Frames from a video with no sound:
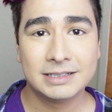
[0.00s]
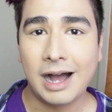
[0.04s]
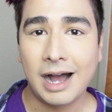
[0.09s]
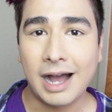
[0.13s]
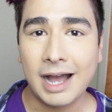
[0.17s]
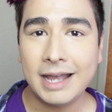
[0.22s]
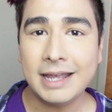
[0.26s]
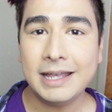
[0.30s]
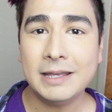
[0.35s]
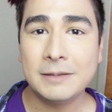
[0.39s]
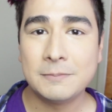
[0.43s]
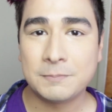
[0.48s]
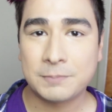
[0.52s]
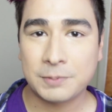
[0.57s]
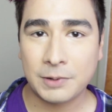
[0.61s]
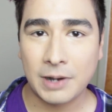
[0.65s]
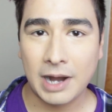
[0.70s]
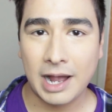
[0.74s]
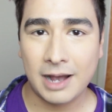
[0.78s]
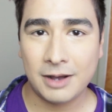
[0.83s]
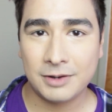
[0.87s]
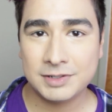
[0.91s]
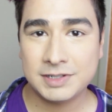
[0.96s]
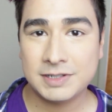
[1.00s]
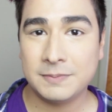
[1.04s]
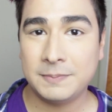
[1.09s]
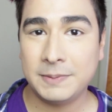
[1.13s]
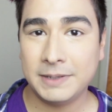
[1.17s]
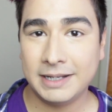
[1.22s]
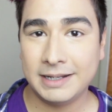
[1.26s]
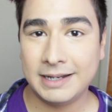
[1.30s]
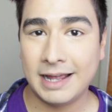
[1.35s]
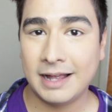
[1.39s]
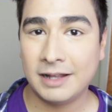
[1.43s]
I am proud to
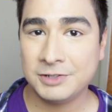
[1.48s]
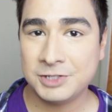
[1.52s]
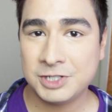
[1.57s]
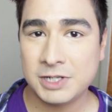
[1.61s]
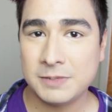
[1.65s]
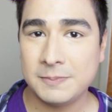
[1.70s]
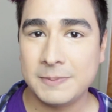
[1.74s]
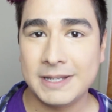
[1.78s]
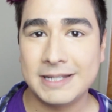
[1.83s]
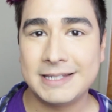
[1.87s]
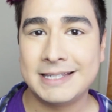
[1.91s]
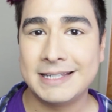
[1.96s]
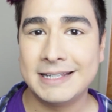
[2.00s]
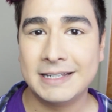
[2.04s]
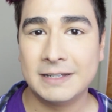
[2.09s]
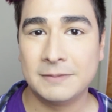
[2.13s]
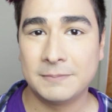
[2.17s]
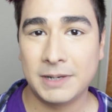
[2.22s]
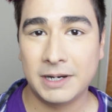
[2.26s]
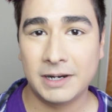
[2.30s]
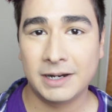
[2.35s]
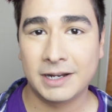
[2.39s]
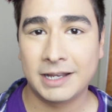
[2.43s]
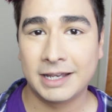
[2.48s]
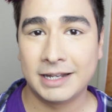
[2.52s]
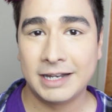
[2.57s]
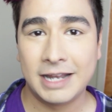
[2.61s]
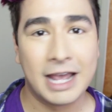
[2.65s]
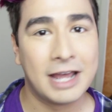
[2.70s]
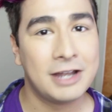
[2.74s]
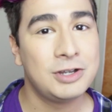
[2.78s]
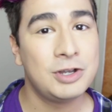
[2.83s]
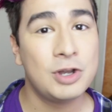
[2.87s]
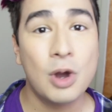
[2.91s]
be an L G B T American,
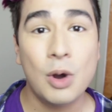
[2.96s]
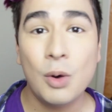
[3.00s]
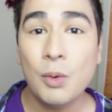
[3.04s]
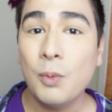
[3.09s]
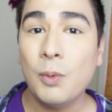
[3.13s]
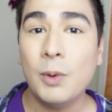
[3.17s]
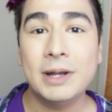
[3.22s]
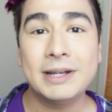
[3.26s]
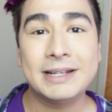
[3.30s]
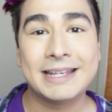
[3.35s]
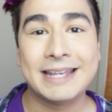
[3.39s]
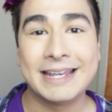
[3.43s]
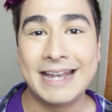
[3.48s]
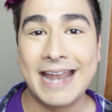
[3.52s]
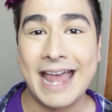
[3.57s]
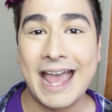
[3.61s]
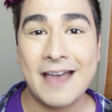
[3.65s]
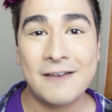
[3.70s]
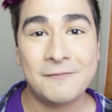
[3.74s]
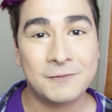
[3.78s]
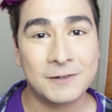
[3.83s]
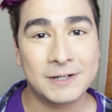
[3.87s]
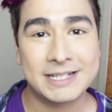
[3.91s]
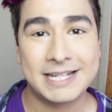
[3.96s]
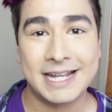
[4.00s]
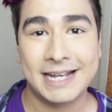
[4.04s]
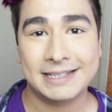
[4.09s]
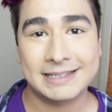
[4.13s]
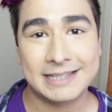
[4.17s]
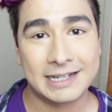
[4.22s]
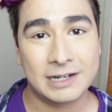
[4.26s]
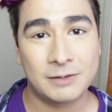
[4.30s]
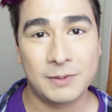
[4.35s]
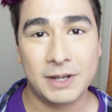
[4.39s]
and no one can ever
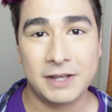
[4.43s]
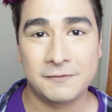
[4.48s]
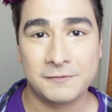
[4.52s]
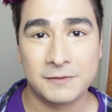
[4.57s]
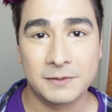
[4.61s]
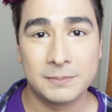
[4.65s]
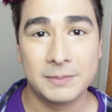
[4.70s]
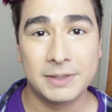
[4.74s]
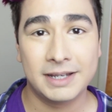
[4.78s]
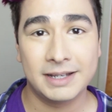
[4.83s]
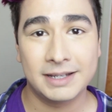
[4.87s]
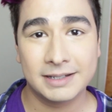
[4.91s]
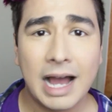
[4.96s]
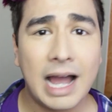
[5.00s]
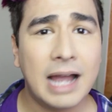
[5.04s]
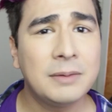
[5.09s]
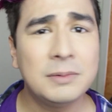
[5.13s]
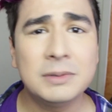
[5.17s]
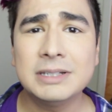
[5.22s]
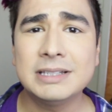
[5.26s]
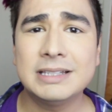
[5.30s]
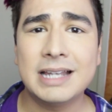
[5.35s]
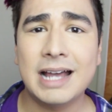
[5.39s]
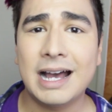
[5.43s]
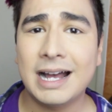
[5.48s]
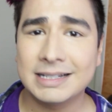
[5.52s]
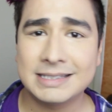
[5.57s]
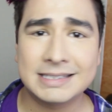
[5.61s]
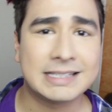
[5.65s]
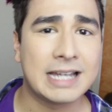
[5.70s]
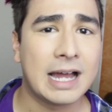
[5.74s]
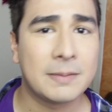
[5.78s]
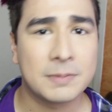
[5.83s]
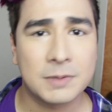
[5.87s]
take that away from me. I will
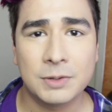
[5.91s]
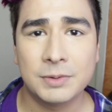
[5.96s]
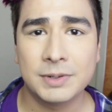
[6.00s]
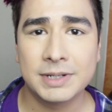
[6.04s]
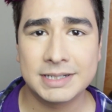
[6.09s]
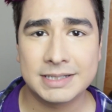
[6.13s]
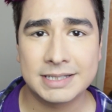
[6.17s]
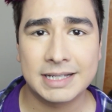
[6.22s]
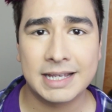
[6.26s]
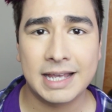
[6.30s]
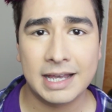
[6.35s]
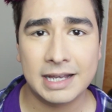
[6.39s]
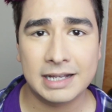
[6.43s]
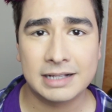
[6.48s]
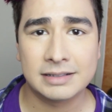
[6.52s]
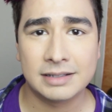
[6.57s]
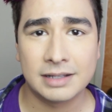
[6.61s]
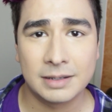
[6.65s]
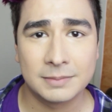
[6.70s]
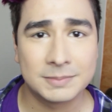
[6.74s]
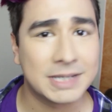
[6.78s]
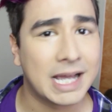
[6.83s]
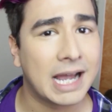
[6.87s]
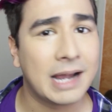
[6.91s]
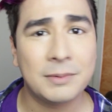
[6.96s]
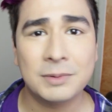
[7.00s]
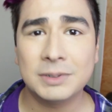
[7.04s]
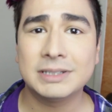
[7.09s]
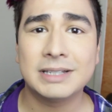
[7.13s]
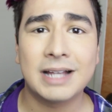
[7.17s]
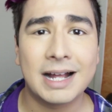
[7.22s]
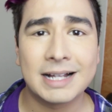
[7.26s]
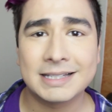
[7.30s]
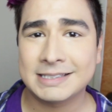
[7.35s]
not stop going to gay clubs. I
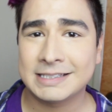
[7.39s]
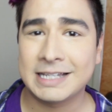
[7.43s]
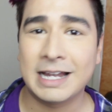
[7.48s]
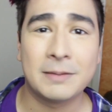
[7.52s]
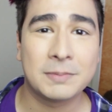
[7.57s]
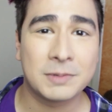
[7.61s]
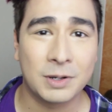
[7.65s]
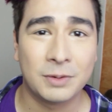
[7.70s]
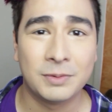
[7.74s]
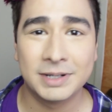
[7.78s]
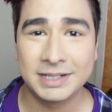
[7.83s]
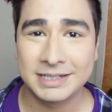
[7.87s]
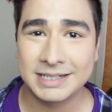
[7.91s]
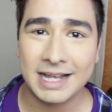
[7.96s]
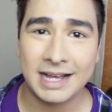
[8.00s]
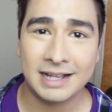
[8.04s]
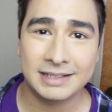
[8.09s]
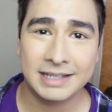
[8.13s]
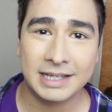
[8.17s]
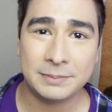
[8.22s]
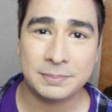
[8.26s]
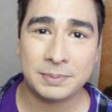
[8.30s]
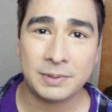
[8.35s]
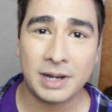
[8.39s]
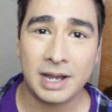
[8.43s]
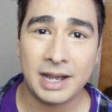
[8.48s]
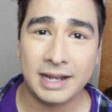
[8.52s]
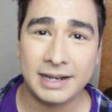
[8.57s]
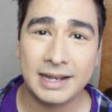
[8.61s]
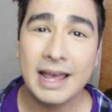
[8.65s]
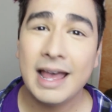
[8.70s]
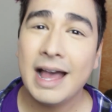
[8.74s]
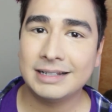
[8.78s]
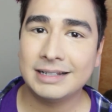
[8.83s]
will not stop going to L A Pride.